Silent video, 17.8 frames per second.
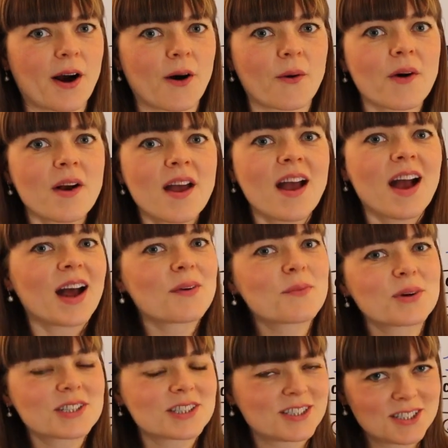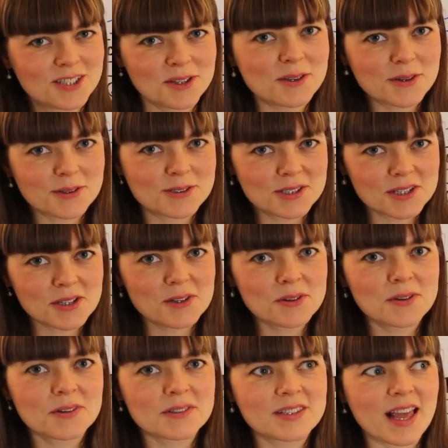now. And which do you
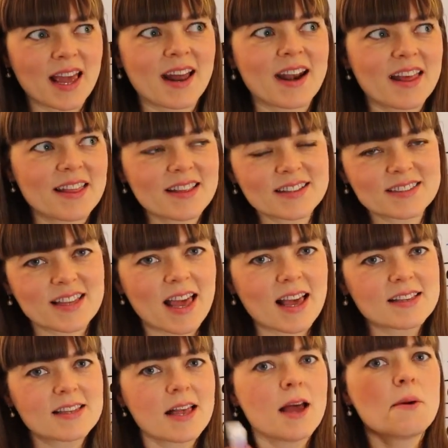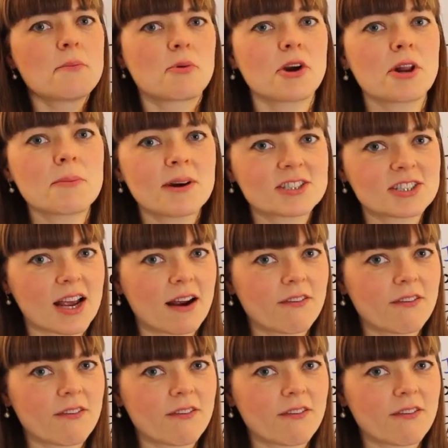choose? And in this case, pretty much